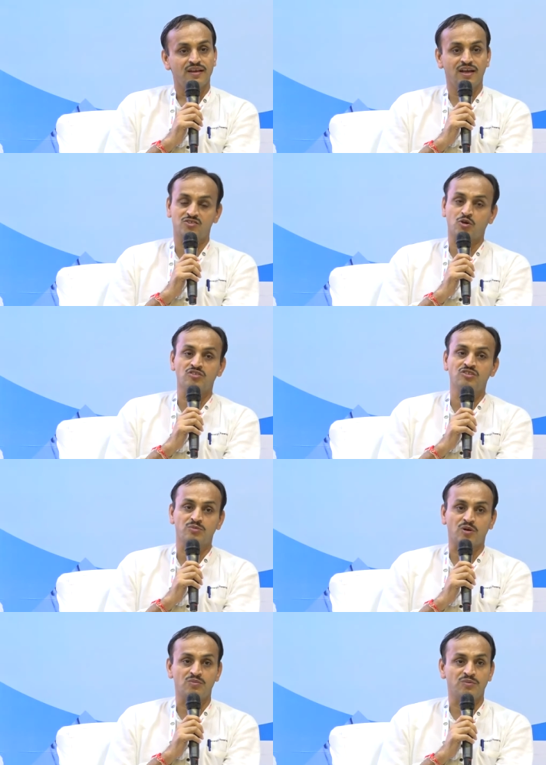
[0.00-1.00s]
has caused the
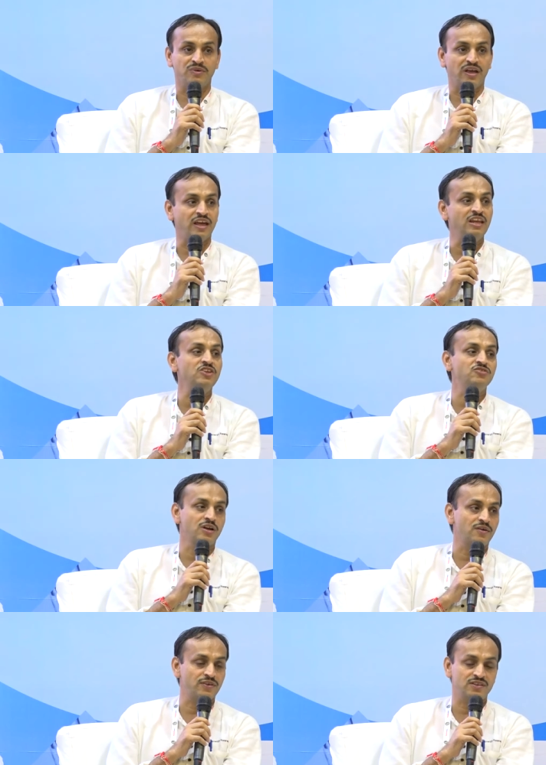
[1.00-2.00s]
problem. And each
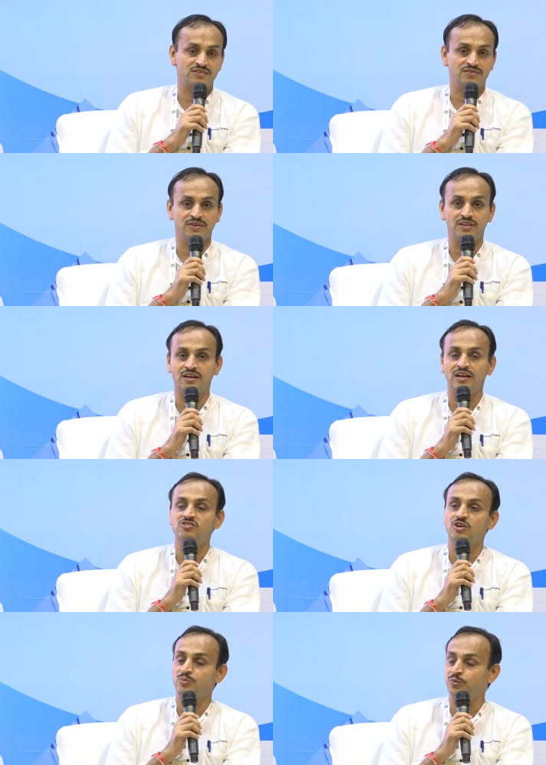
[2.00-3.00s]
one of us, whether
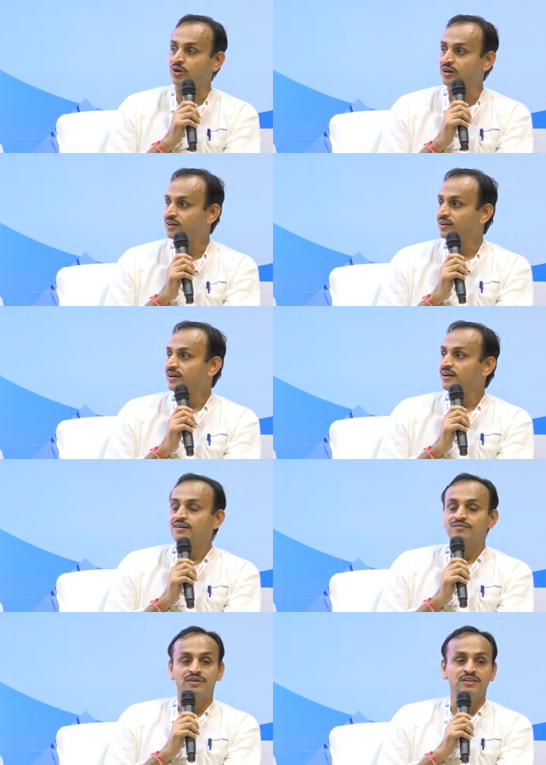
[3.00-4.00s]
rich or poor,
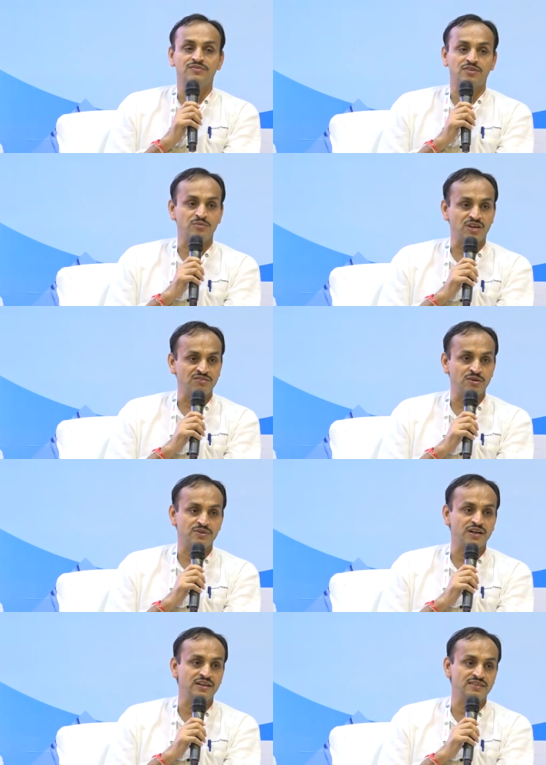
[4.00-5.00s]
whether from
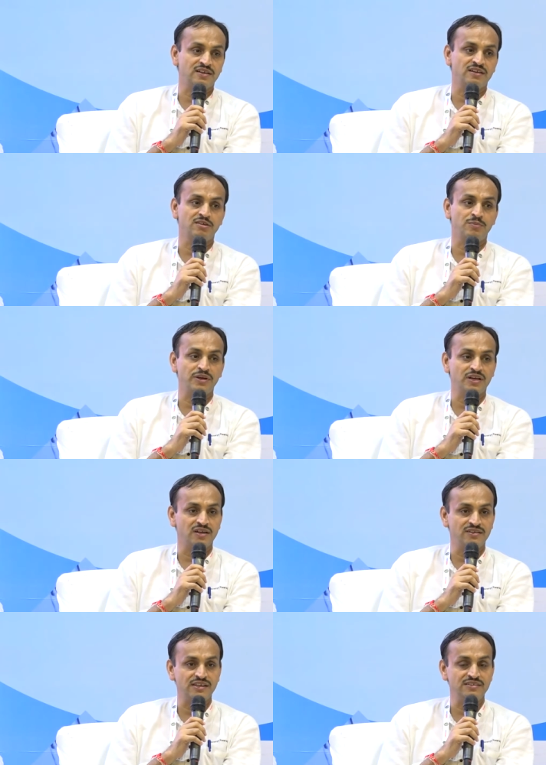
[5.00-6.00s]
developed countries or developing
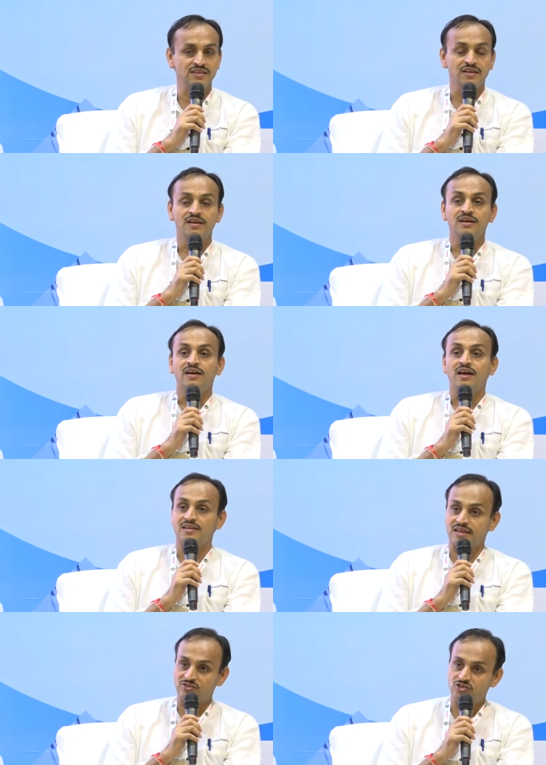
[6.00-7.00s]
countries,
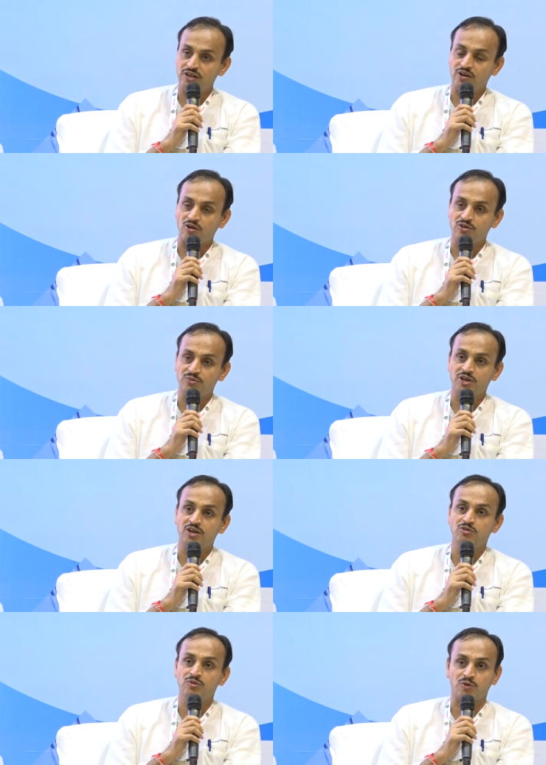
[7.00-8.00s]
has actually
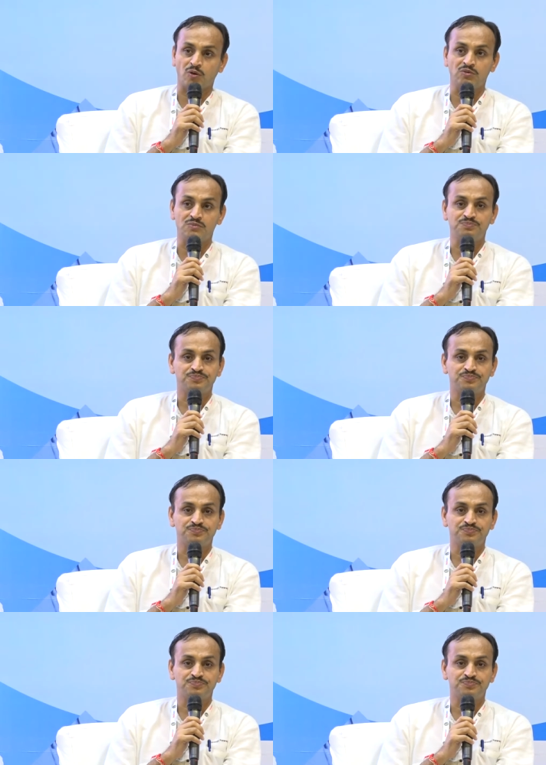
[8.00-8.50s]
contributed to the problem.